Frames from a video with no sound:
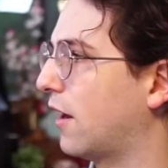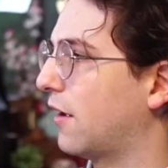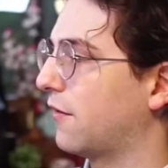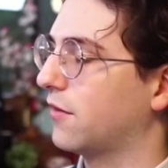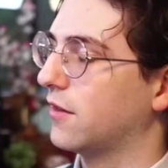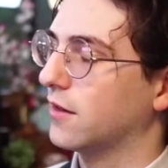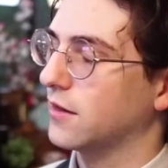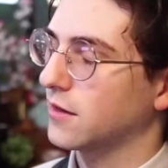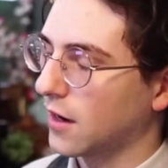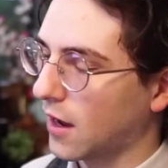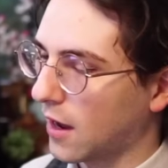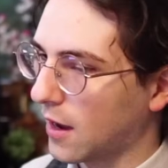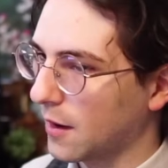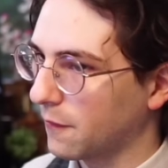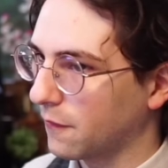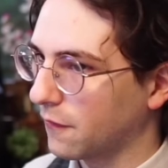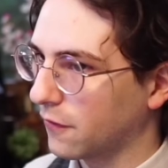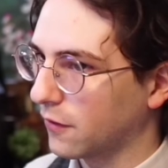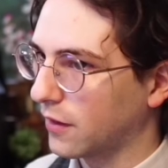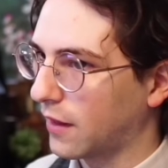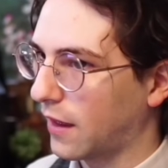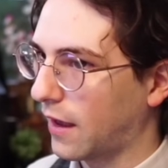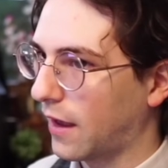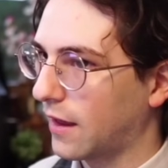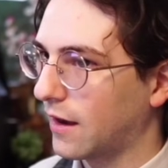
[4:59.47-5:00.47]
have the time
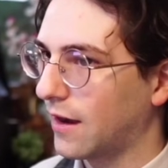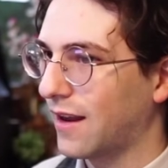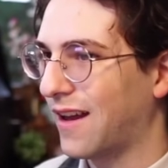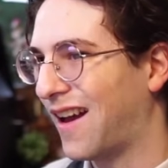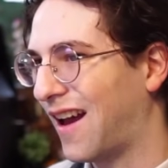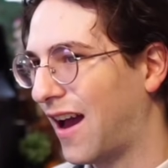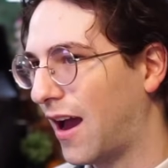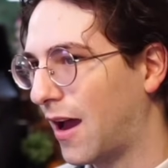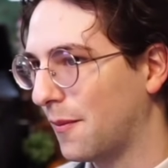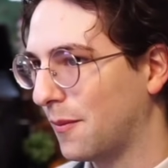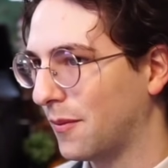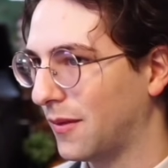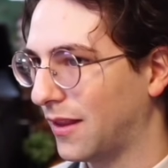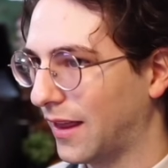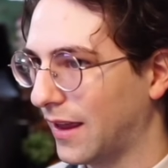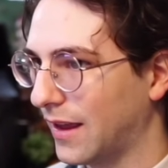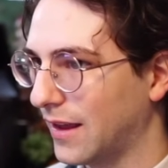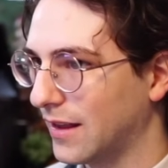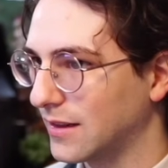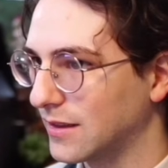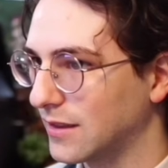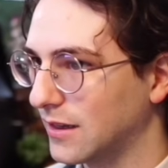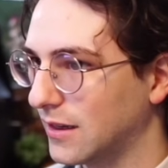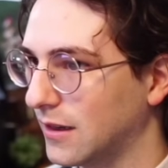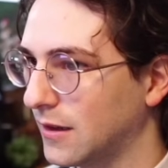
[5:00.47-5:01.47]
for that. I'm
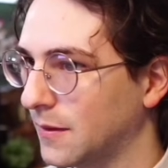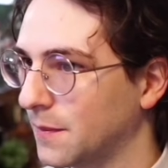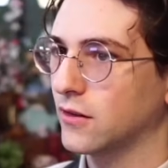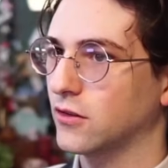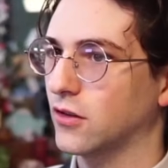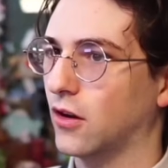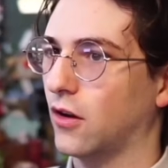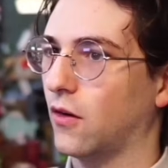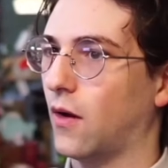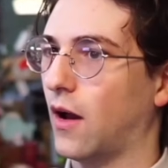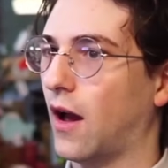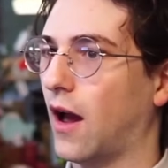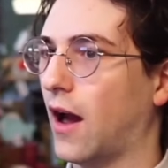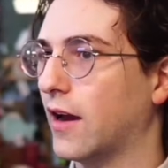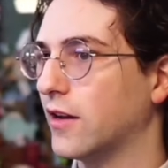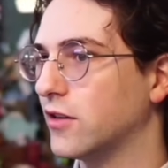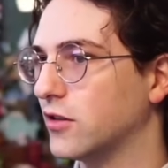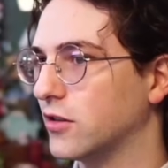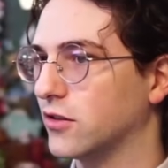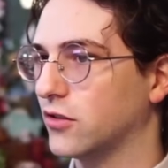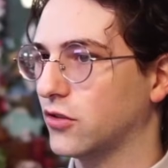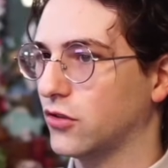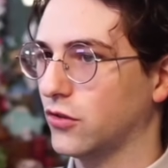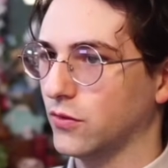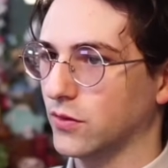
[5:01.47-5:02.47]
lazy, so I
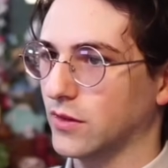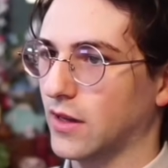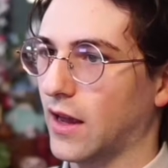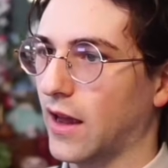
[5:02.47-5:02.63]
just use